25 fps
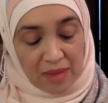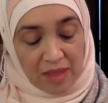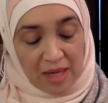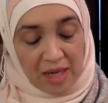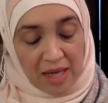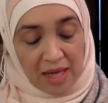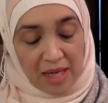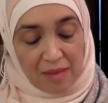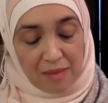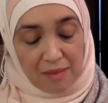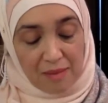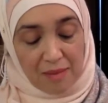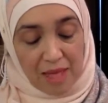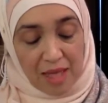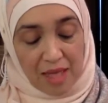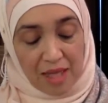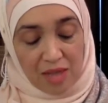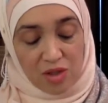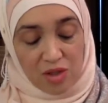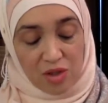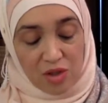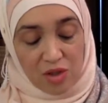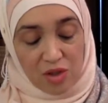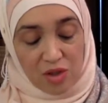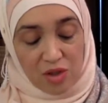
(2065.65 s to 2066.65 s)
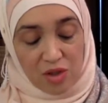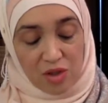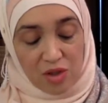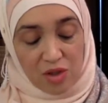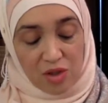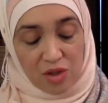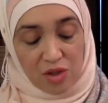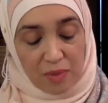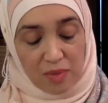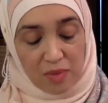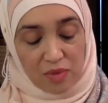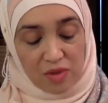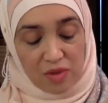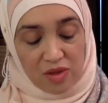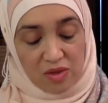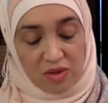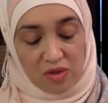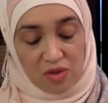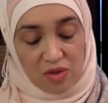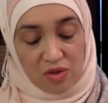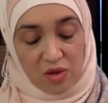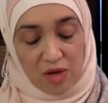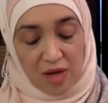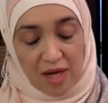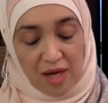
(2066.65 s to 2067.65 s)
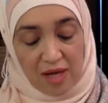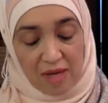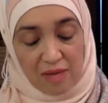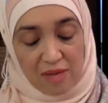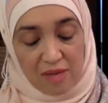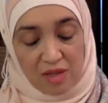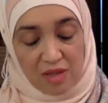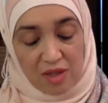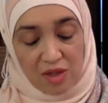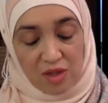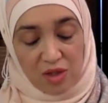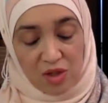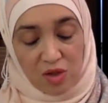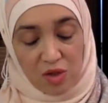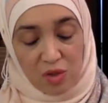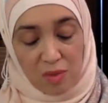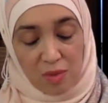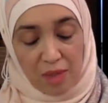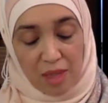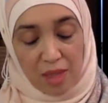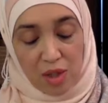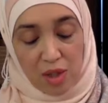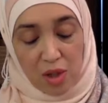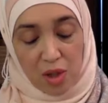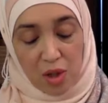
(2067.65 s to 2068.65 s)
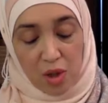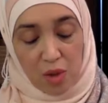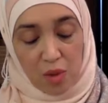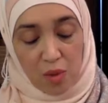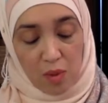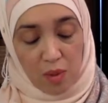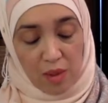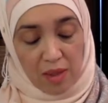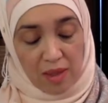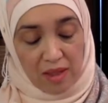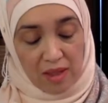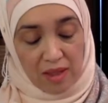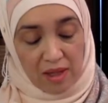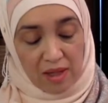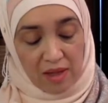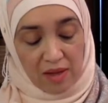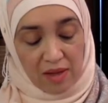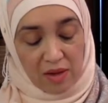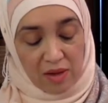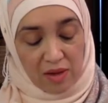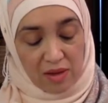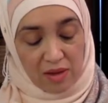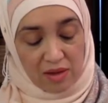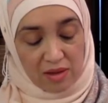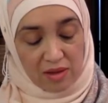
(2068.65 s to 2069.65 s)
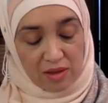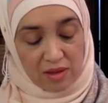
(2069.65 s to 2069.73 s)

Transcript: and made you peoples and tribes that you may know one another.